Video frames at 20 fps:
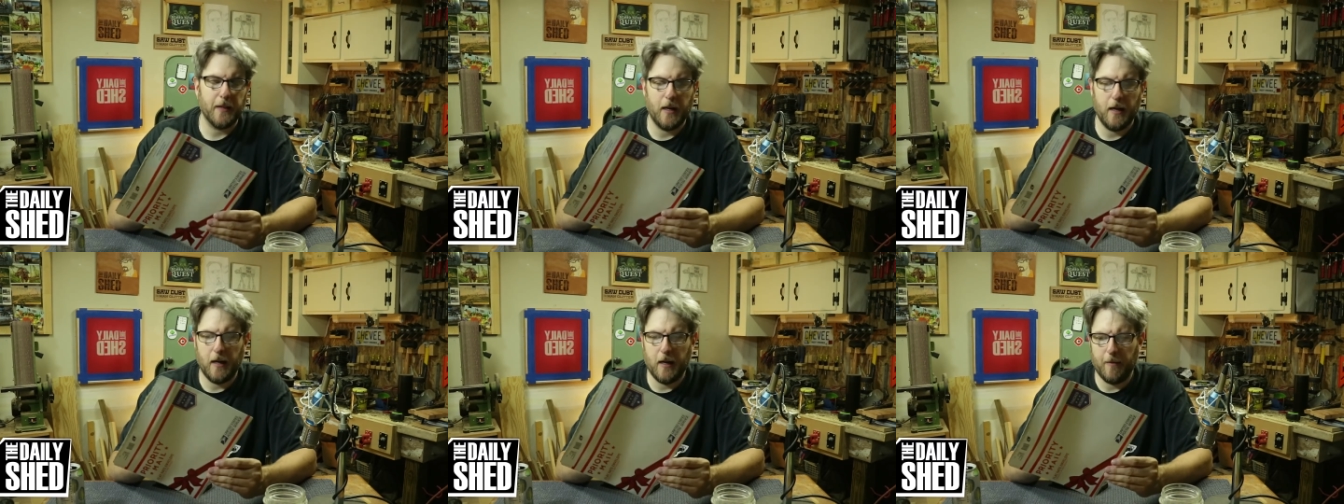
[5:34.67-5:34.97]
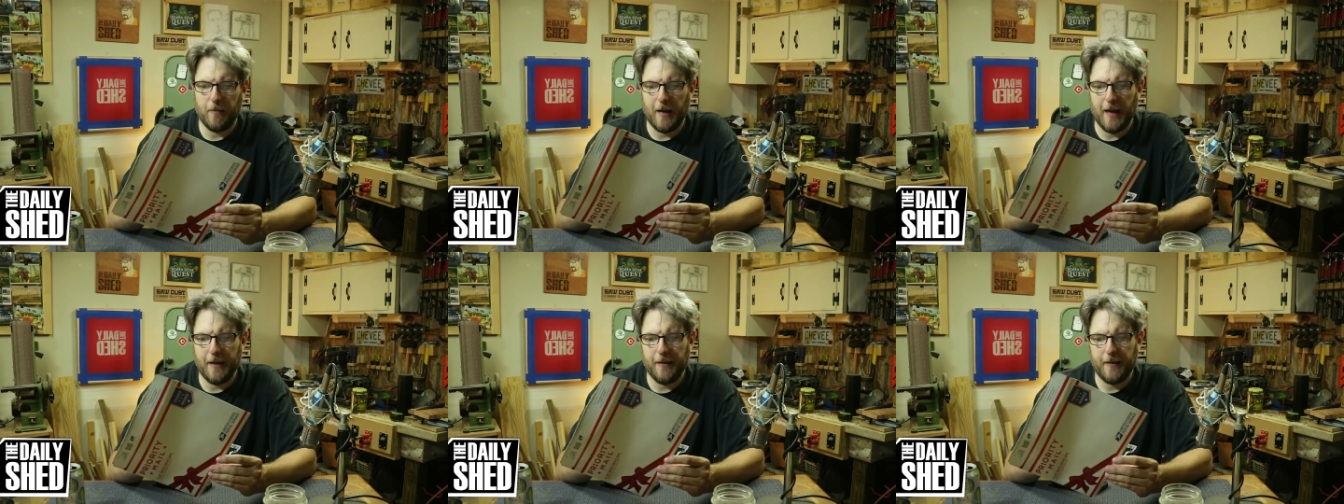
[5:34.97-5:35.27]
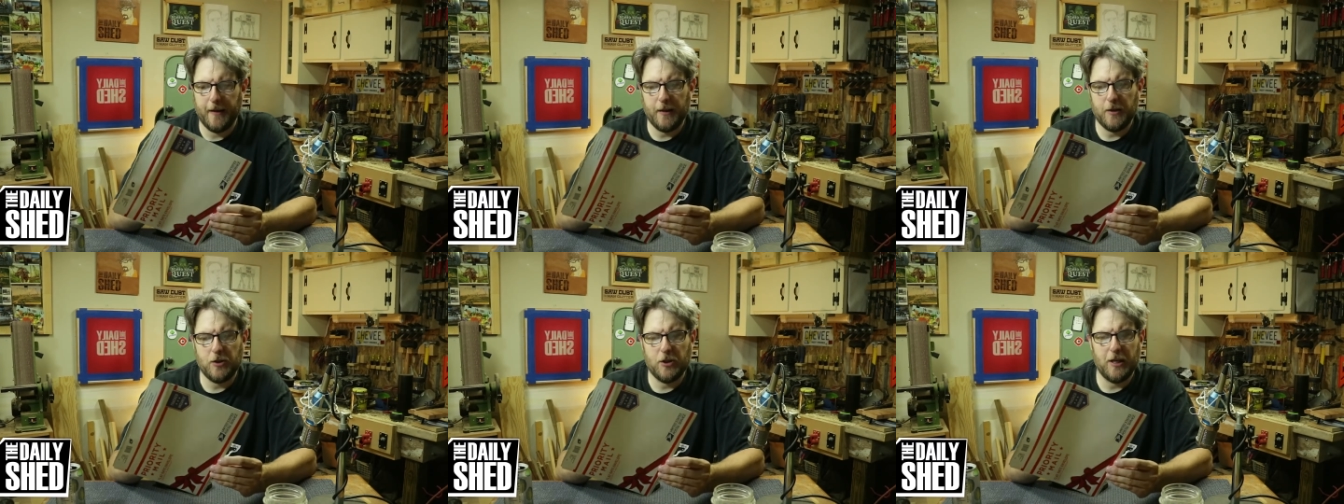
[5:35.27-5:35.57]
Um, I
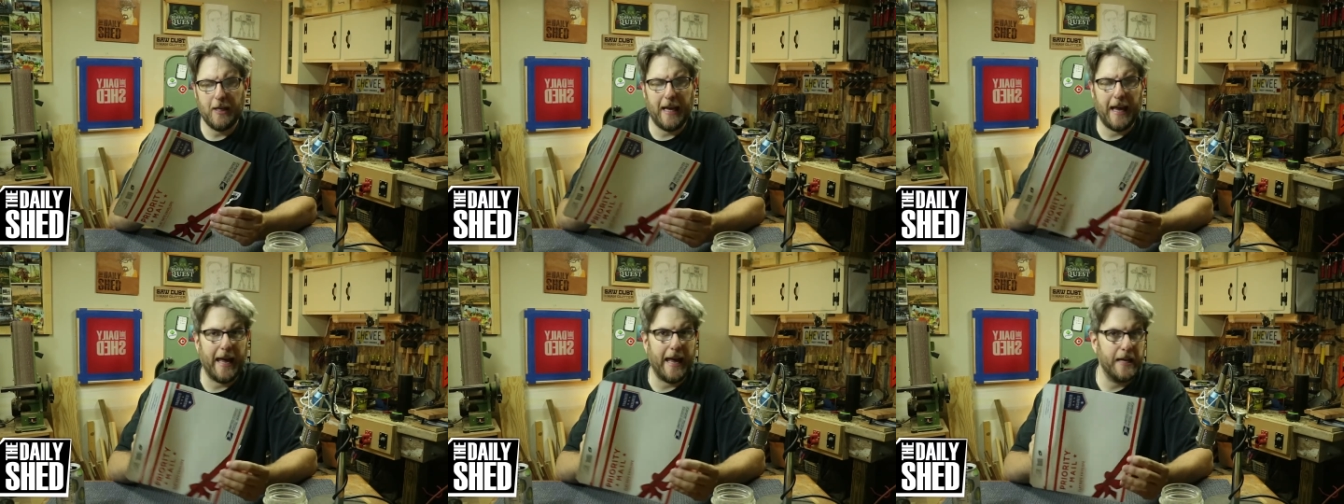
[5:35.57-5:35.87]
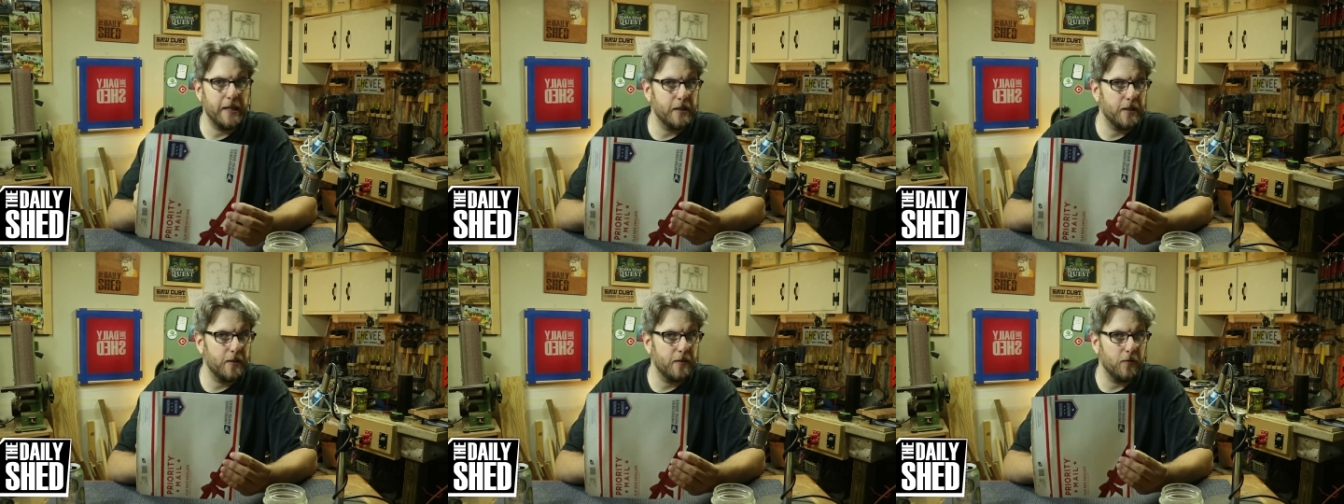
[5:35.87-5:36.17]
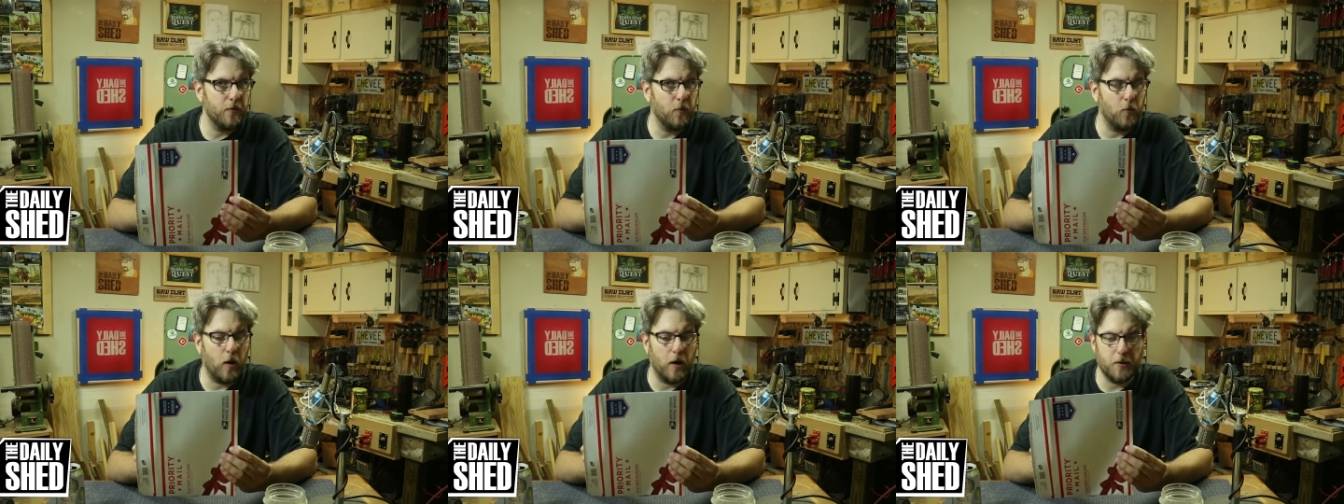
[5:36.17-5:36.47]
think she
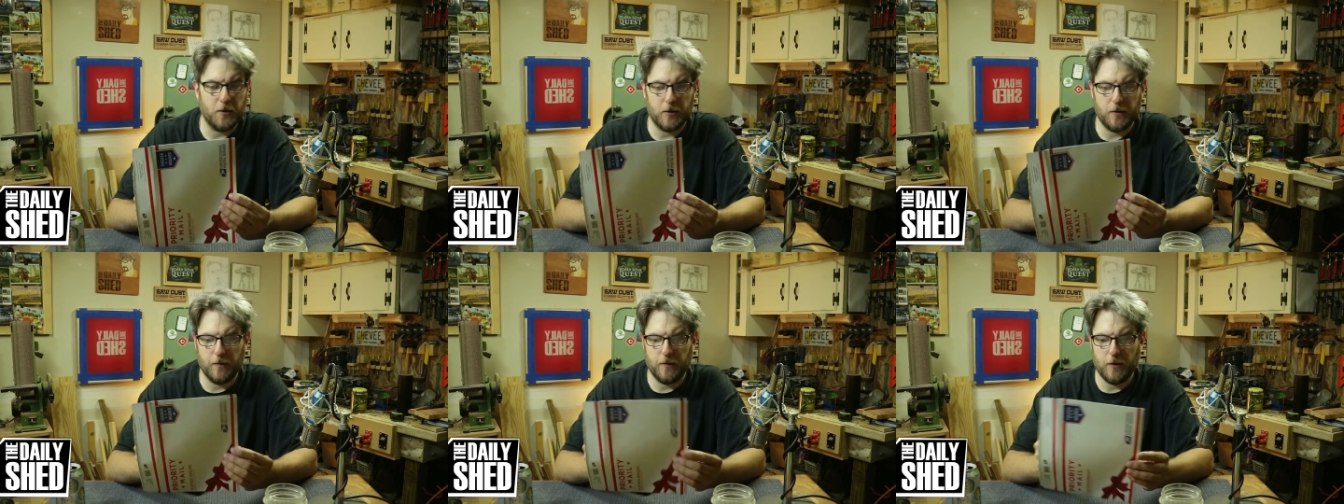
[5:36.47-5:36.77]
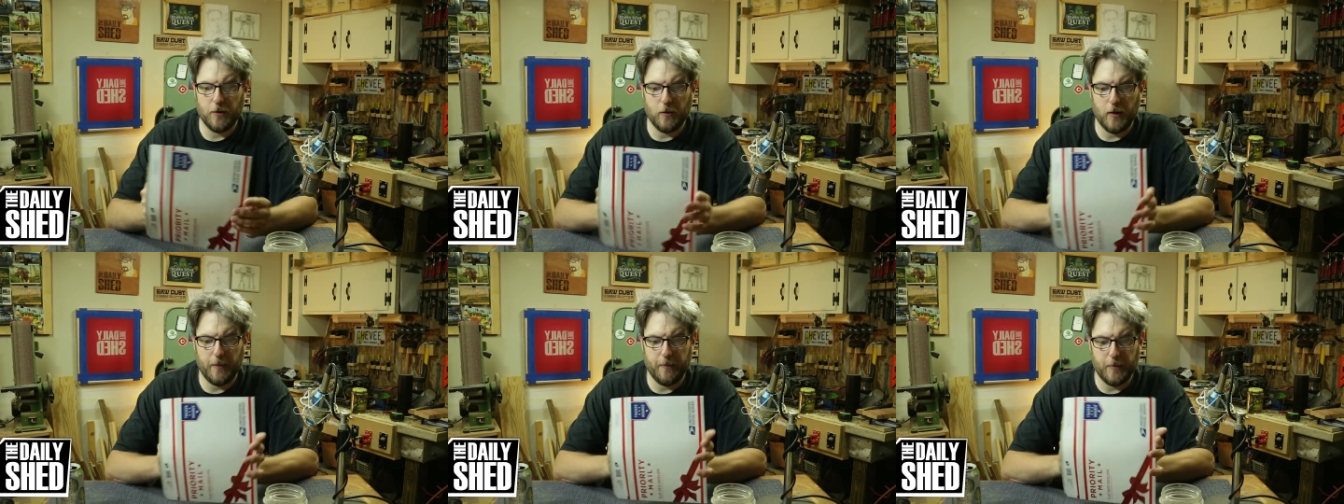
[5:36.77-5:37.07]
has watched a few